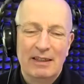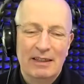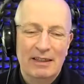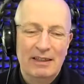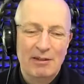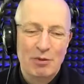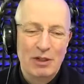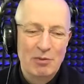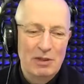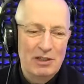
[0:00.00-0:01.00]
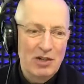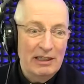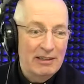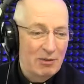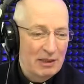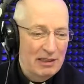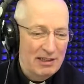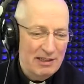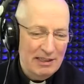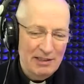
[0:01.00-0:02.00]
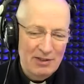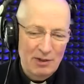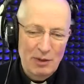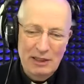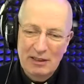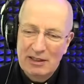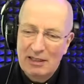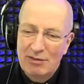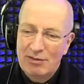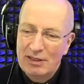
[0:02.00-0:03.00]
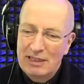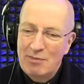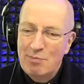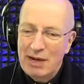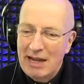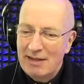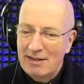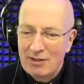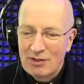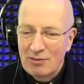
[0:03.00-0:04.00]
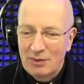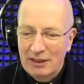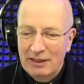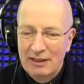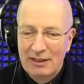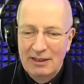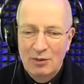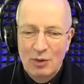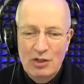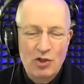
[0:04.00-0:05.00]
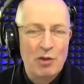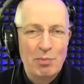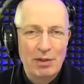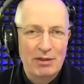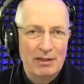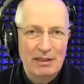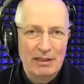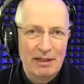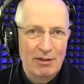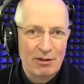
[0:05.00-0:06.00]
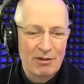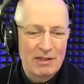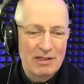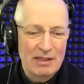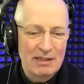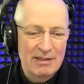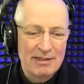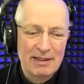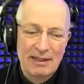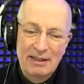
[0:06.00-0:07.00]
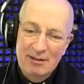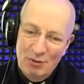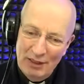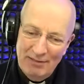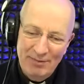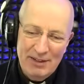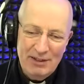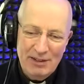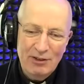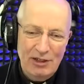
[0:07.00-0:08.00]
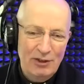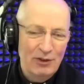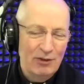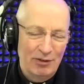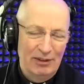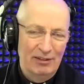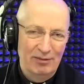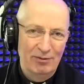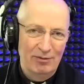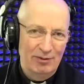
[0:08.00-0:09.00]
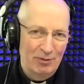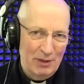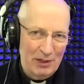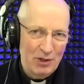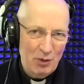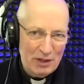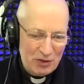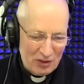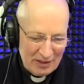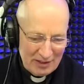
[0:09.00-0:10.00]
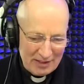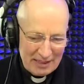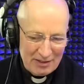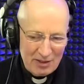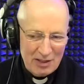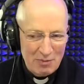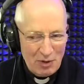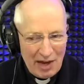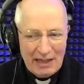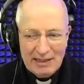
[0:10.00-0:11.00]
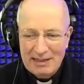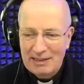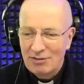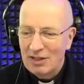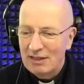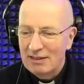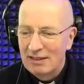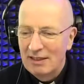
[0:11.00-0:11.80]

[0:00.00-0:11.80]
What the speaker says: If we can be injected with these things, or we can have an implant or something with a chip and all of these things, well, there are grounds for major questions as to the morality of that.